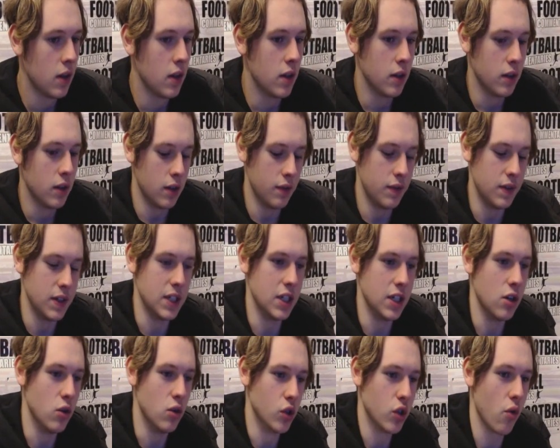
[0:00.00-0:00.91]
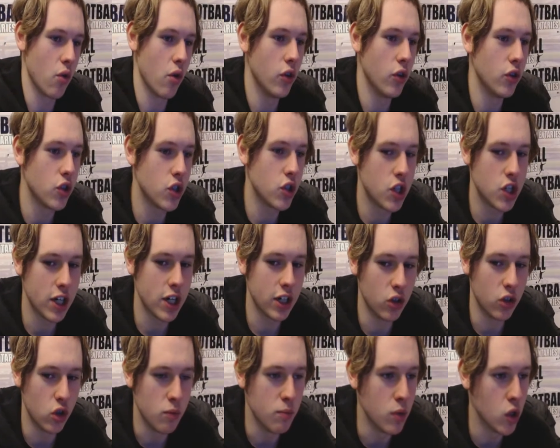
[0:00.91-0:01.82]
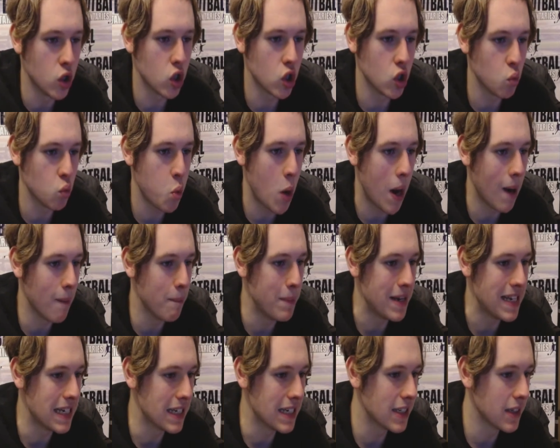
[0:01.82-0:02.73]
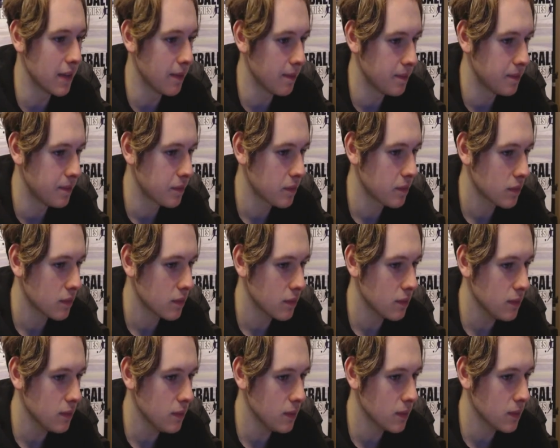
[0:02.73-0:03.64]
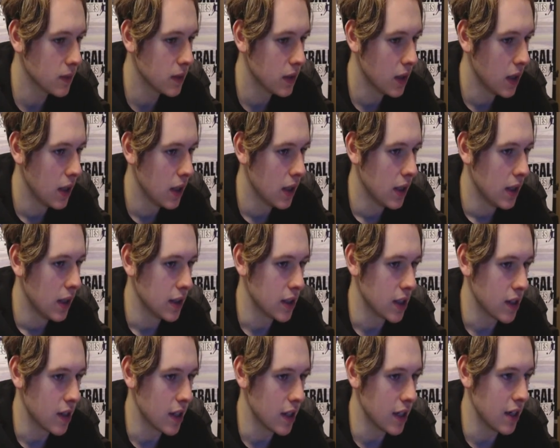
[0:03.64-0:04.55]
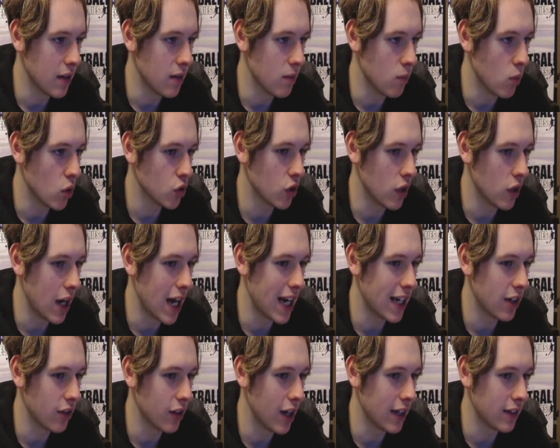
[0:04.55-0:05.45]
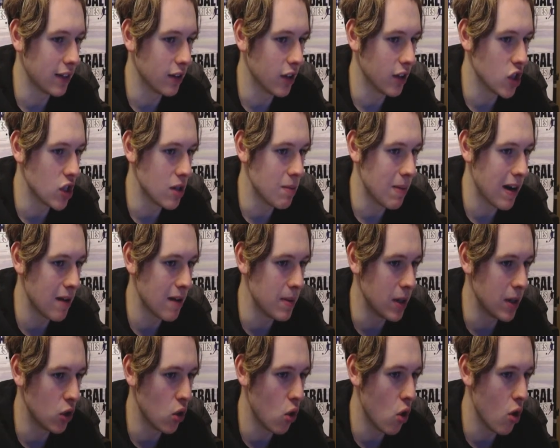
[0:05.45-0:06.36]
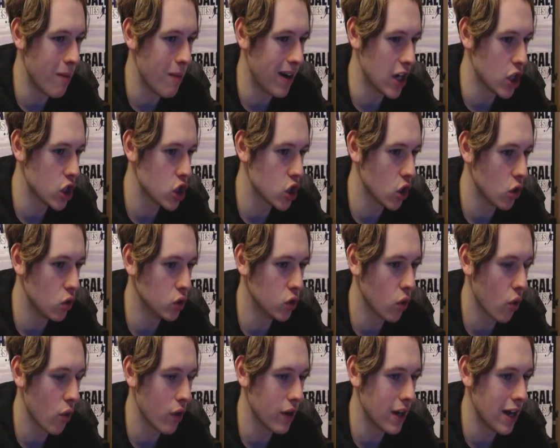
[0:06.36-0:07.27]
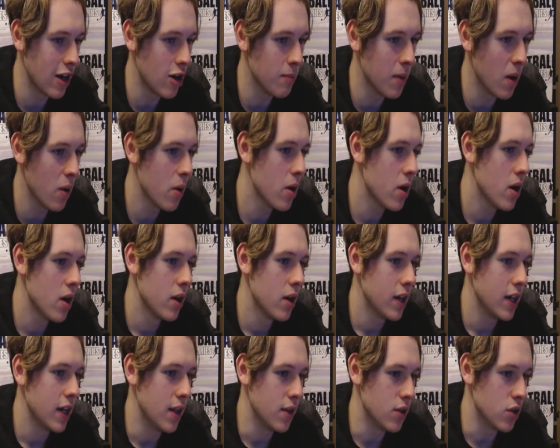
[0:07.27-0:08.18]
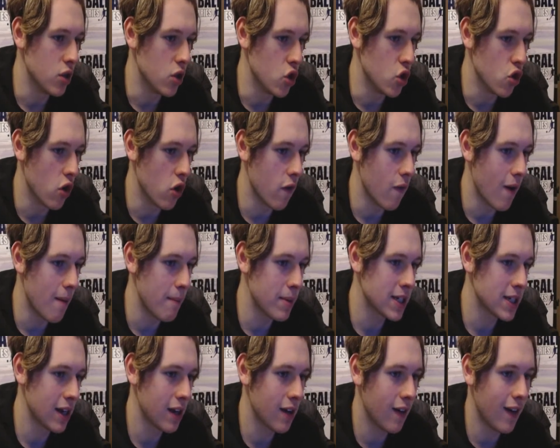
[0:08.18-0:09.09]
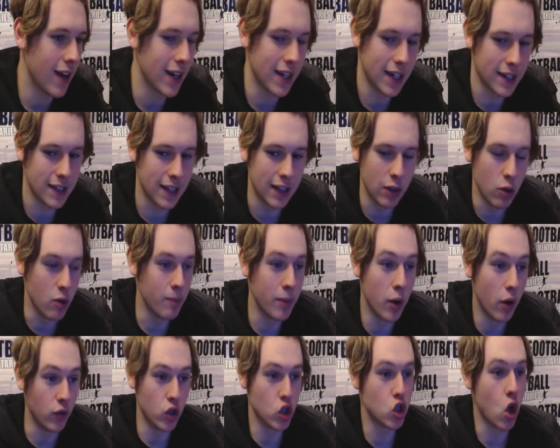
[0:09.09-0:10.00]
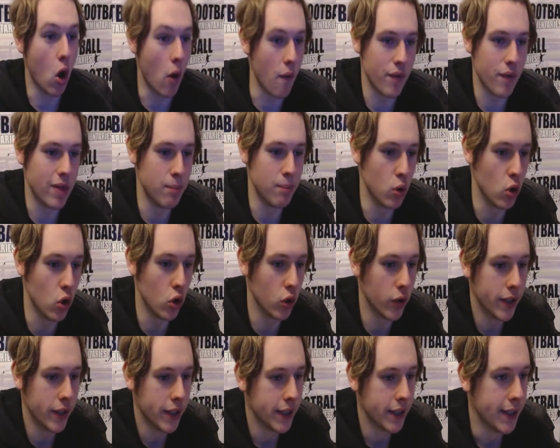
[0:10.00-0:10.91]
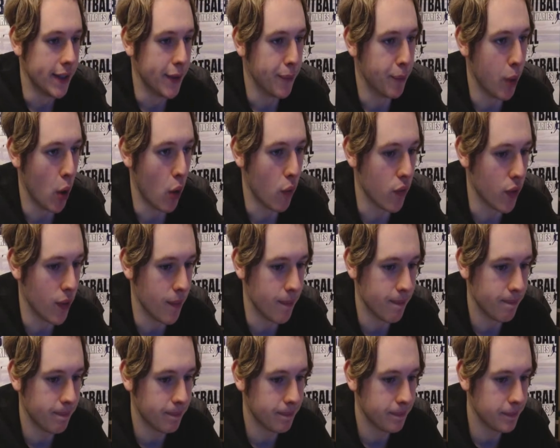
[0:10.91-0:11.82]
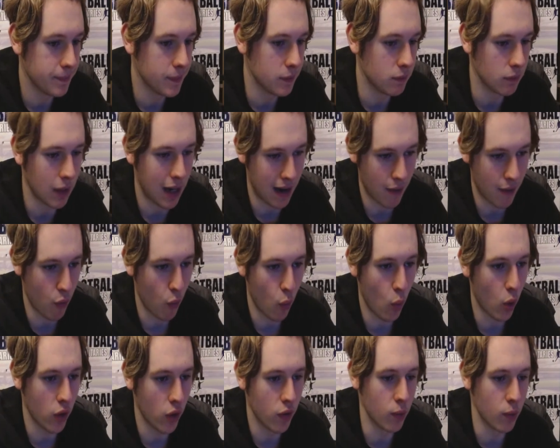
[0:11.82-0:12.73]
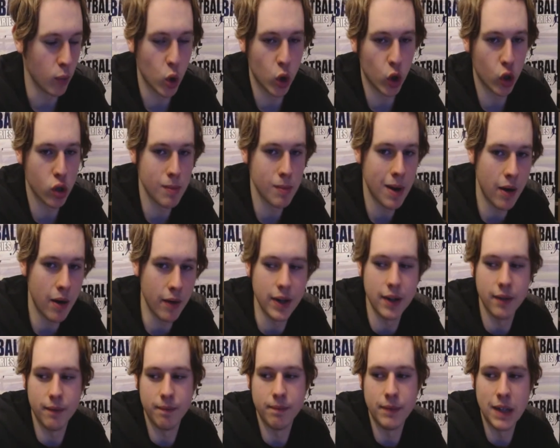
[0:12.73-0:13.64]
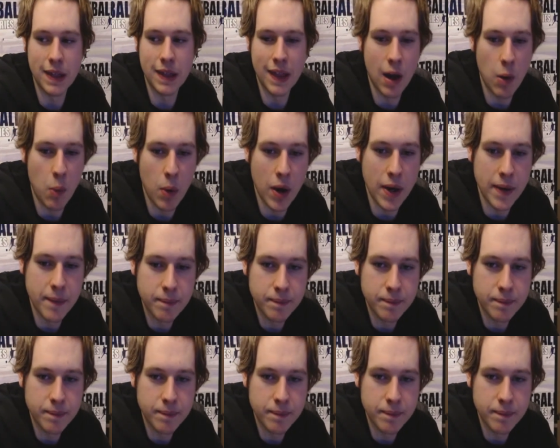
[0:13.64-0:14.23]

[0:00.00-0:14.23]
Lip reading: The physios are on just to check Goodmanson's well-being. So I think it wasn't a head-on-head collision. He might have been caught by a shoulder or an elbow into the jaw of Wan-Bissaka. Like I said, they were both just going for the ball. Both of them, either one of them could have come out in that way.